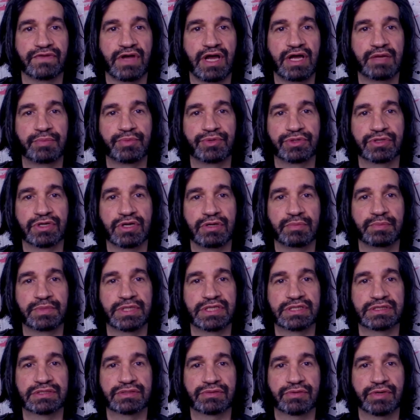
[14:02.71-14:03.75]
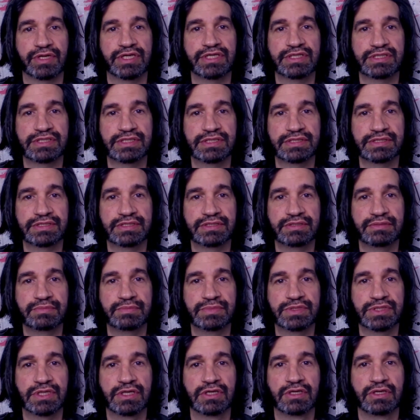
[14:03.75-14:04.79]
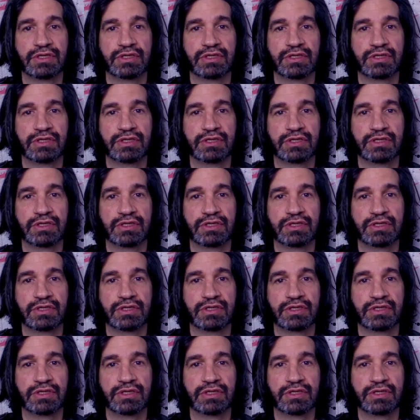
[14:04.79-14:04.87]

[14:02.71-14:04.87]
hyper-complex credit systems,